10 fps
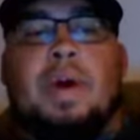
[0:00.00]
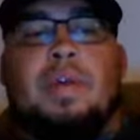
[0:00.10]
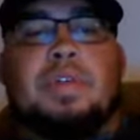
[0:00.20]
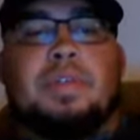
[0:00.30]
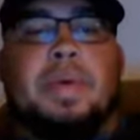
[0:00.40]
It's
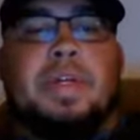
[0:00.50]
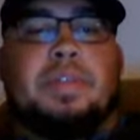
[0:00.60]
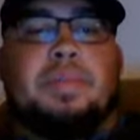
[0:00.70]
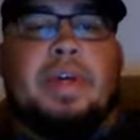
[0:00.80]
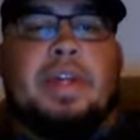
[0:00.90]
my
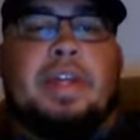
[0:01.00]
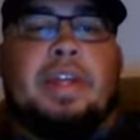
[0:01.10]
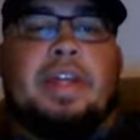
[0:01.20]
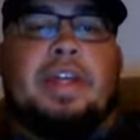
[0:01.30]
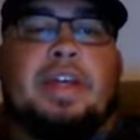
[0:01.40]

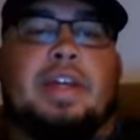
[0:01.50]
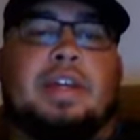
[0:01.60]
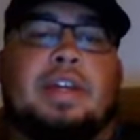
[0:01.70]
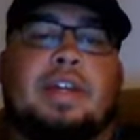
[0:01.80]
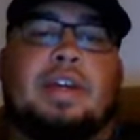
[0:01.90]
responsibility,
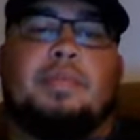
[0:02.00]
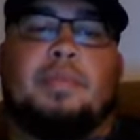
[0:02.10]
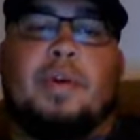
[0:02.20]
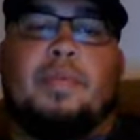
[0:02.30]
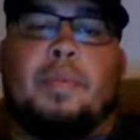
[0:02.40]

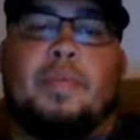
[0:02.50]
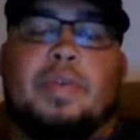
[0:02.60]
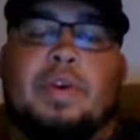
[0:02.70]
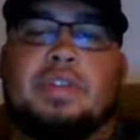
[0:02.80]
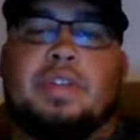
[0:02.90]
both
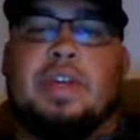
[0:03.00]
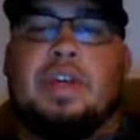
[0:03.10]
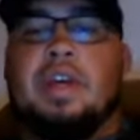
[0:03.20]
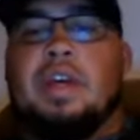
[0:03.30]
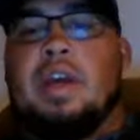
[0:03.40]

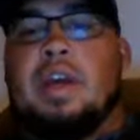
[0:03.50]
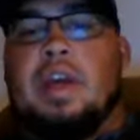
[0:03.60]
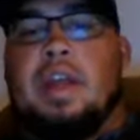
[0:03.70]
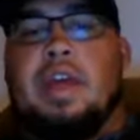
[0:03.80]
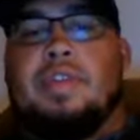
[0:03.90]
professionally
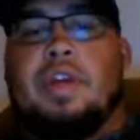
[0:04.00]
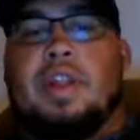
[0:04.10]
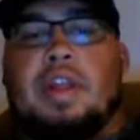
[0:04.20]
and